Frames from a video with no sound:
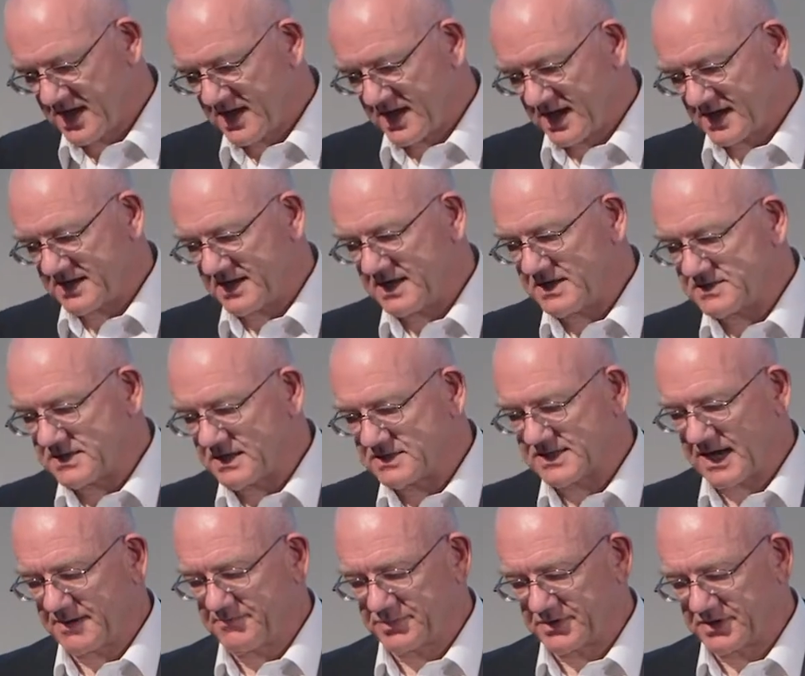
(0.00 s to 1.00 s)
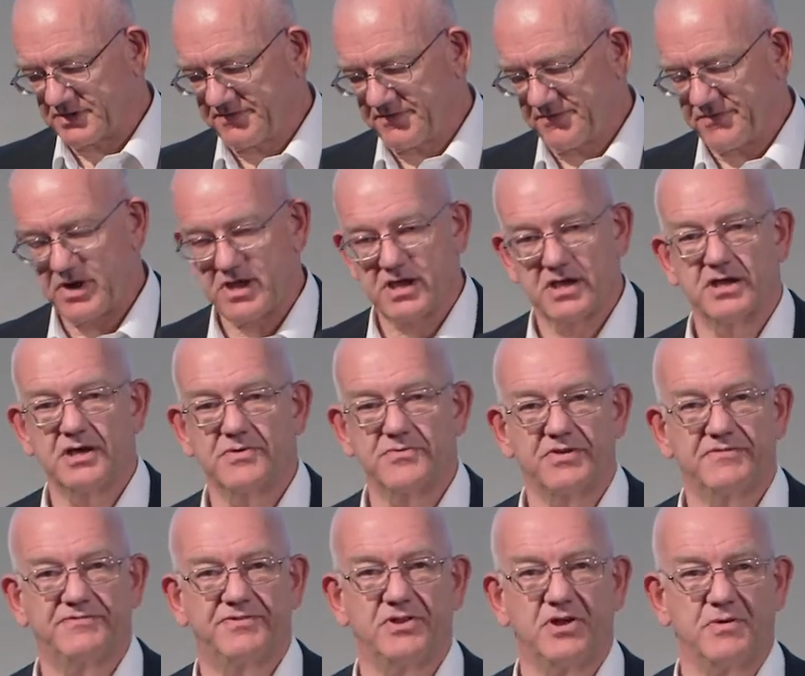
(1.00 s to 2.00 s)
And he's an example of a
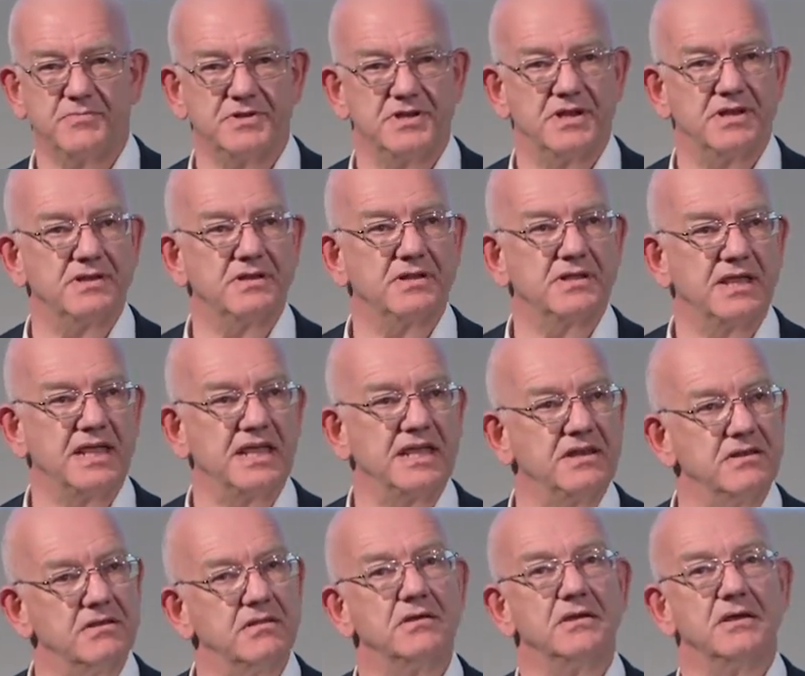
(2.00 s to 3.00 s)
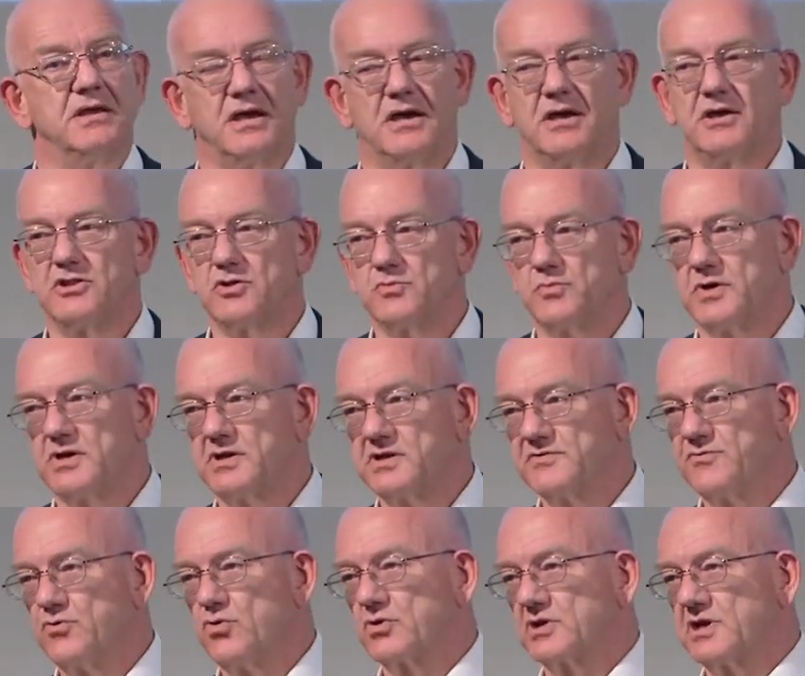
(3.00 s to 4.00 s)
recurring phenomenon in the world
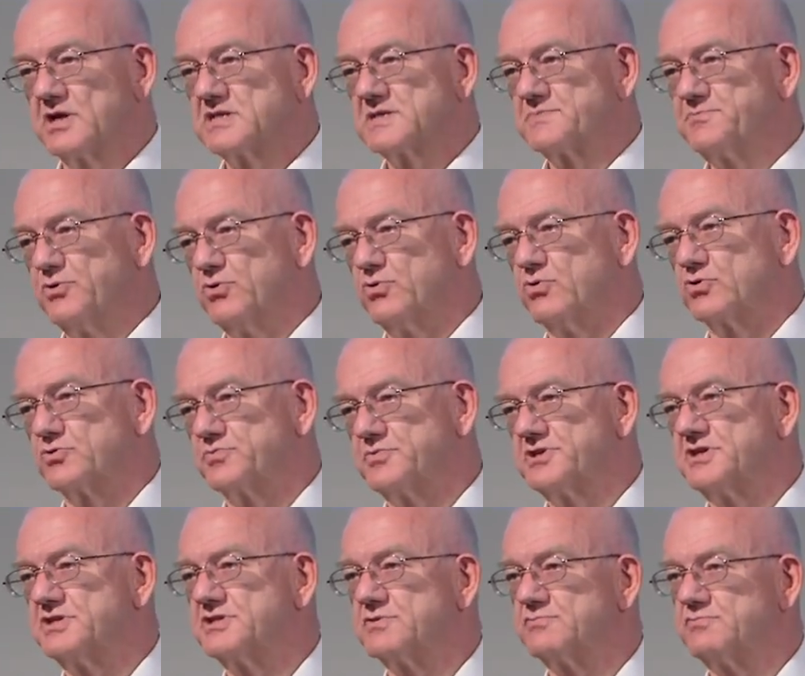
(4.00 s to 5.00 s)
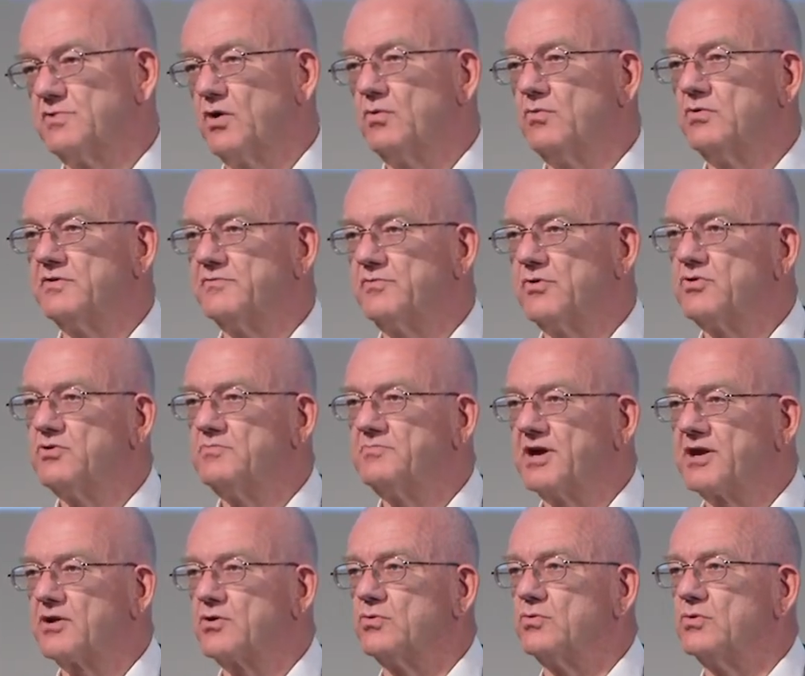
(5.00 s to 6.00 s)
of organized sport, which is the role of what you
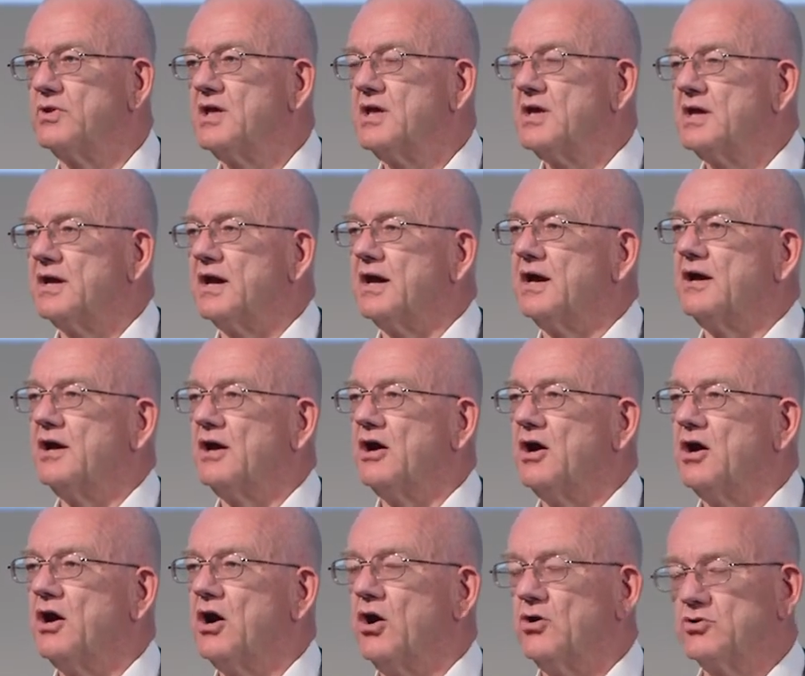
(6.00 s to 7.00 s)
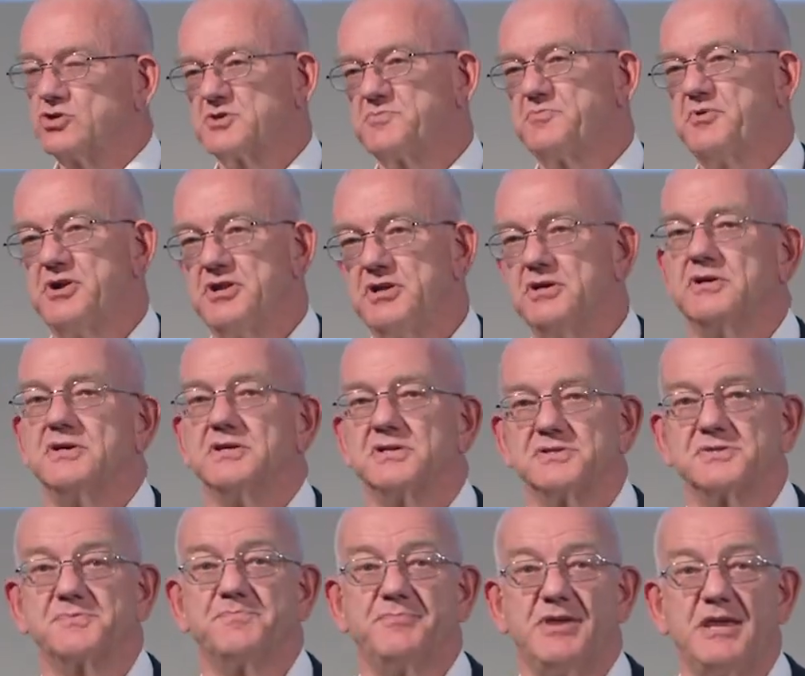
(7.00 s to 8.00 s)
might call
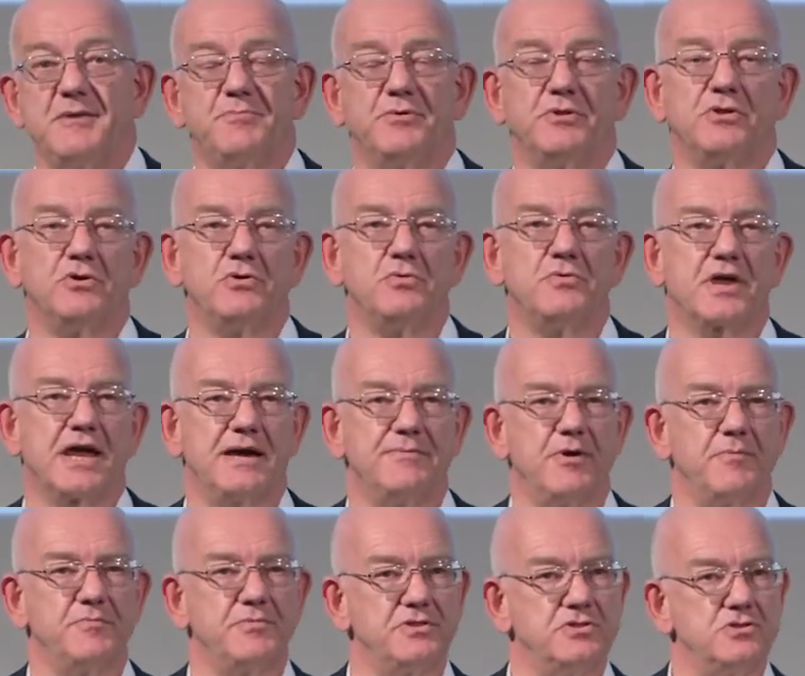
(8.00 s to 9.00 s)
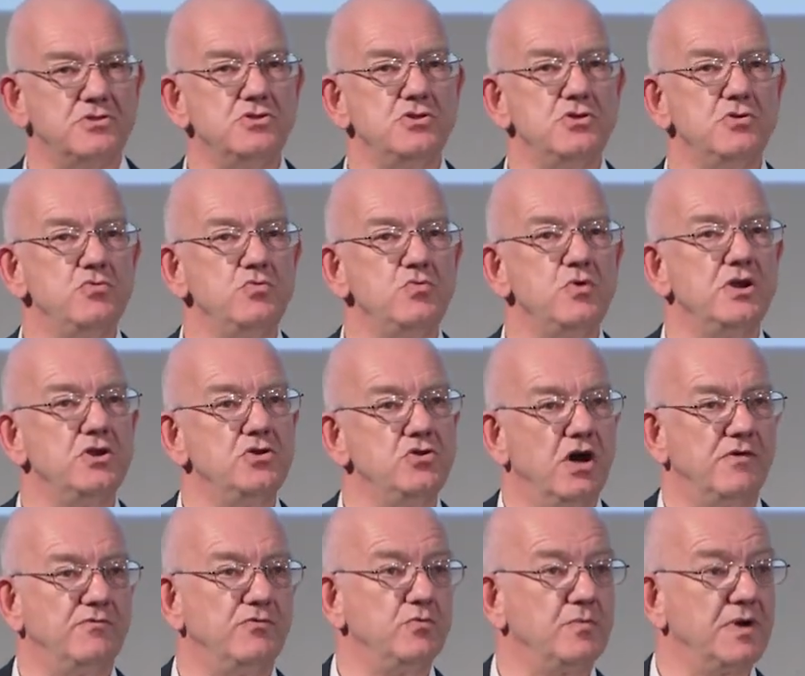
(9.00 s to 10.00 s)
entrepreneurs, people who come up with new and
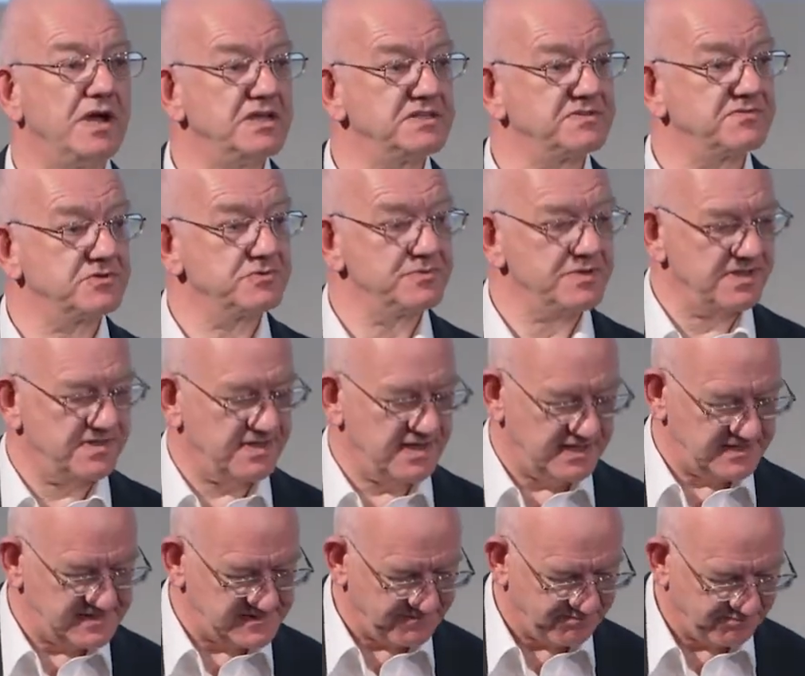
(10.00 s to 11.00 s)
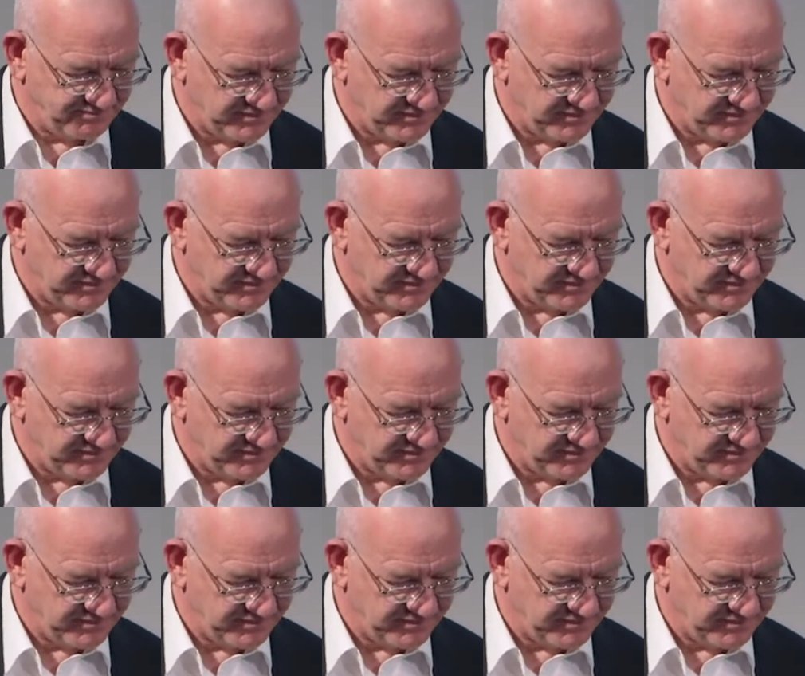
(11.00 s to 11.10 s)
novel ways of doing things.